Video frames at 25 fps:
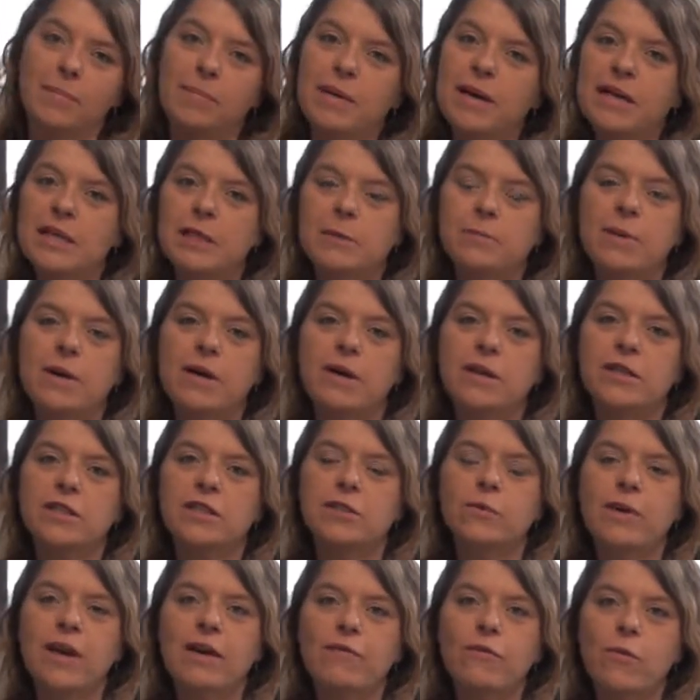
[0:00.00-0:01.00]
baseball.
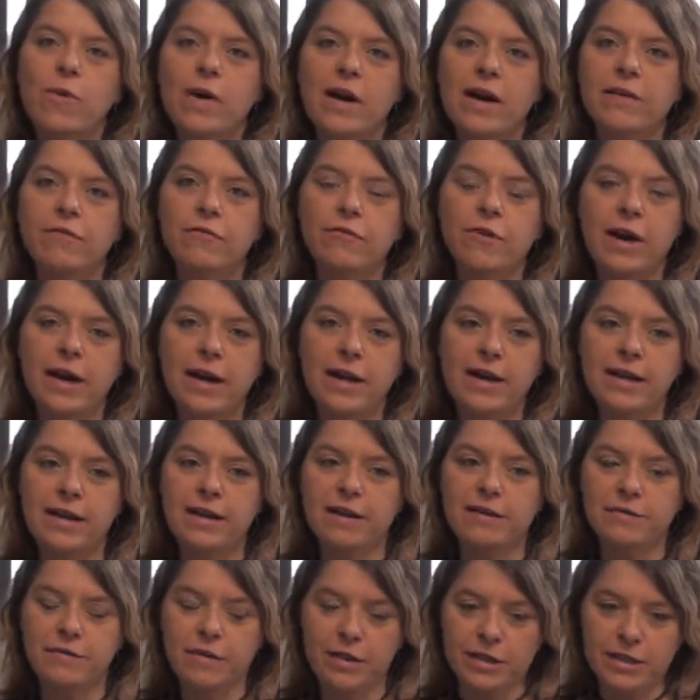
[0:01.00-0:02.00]
So we have a wide
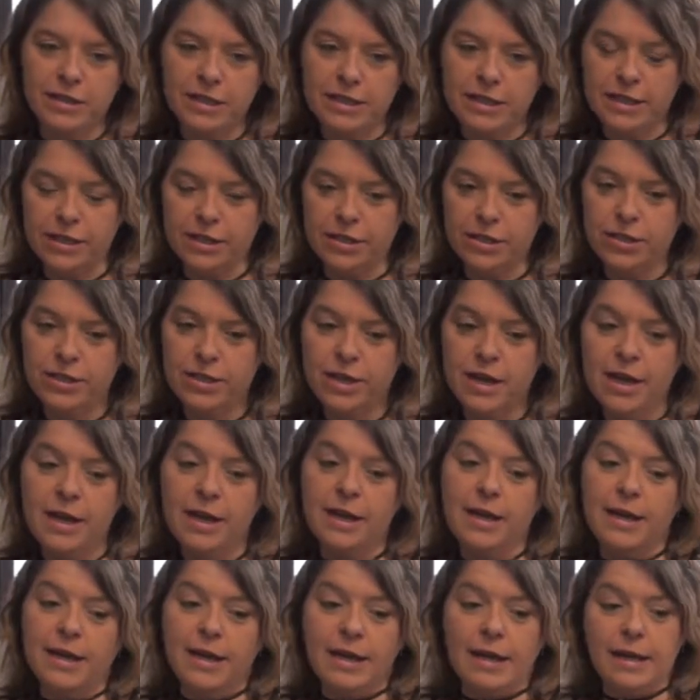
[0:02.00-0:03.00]
variety of volunteers.
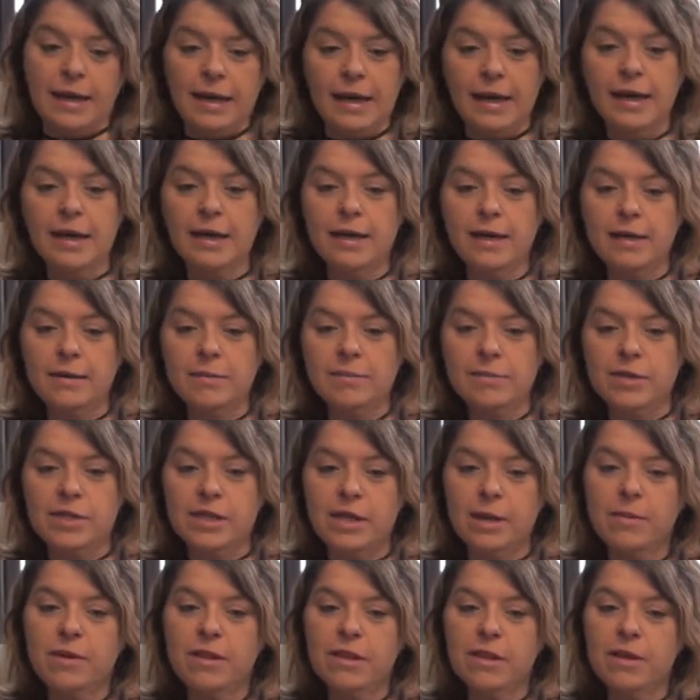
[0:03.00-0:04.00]

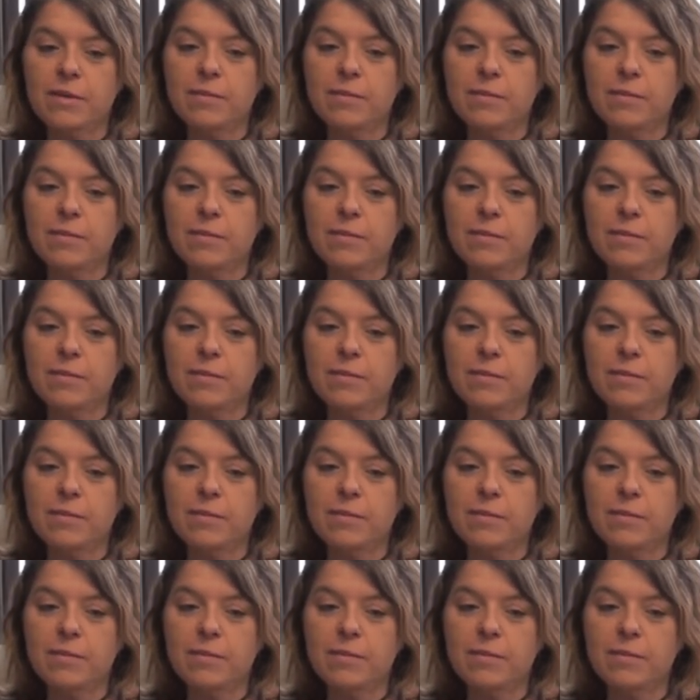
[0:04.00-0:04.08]
Some of